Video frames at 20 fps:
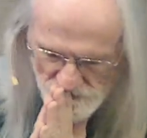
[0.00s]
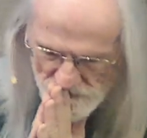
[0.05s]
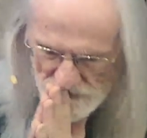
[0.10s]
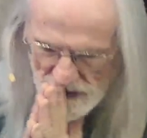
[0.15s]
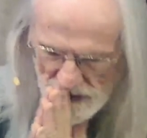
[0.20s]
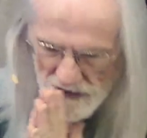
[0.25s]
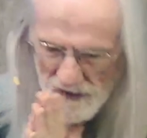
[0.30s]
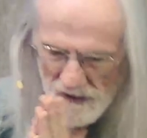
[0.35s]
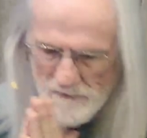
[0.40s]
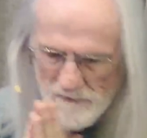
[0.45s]

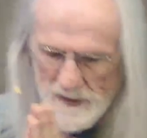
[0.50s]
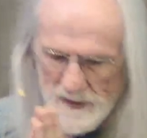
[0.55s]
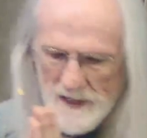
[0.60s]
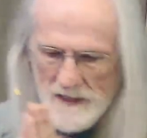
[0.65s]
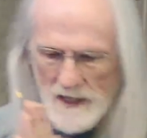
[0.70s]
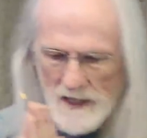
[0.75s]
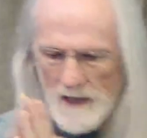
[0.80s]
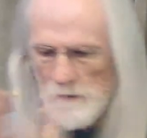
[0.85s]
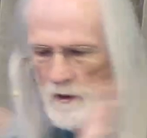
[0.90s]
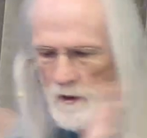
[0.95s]
loving
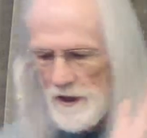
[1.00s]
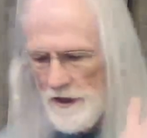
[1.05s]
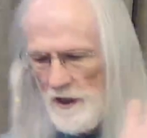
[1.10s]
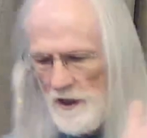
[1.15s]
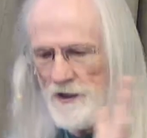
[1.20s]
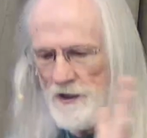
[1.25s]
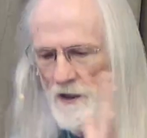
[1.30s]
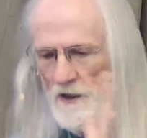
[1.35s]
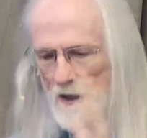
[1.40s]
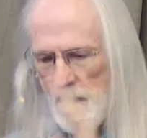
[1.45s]
God with all
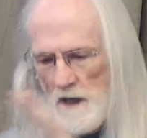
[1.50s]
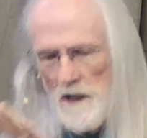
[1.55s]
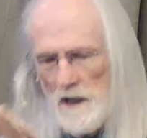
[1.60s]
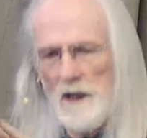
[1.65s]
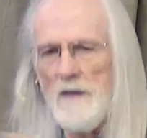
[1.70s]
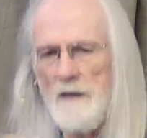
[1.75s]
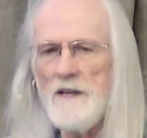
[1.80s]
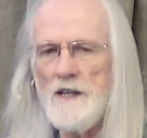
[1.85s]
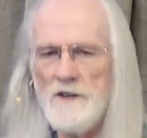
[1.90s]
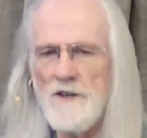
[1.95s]
your heart,
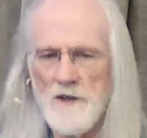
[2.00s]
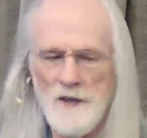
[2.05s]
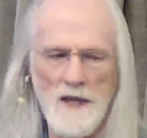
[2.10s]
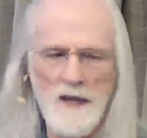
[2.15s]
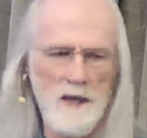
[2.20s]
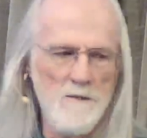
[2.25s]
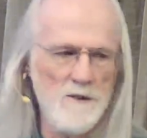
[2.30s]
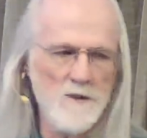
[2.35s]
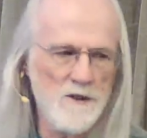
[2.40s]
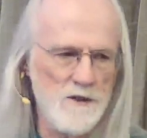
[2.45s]
loving your
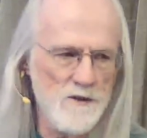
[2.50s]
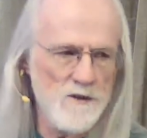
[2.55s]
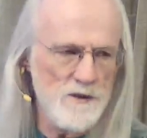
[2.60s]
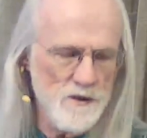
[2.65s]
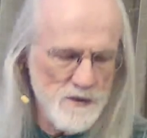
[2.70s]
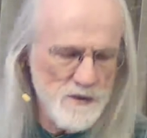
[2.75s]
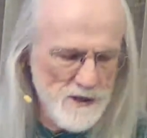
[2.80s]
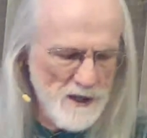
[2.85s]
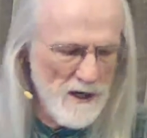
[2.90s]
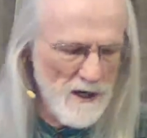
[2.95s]
neighbors as
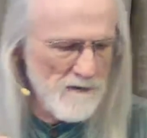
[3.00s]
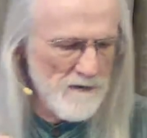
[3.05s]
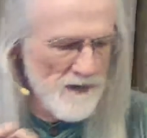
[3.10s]
yourself,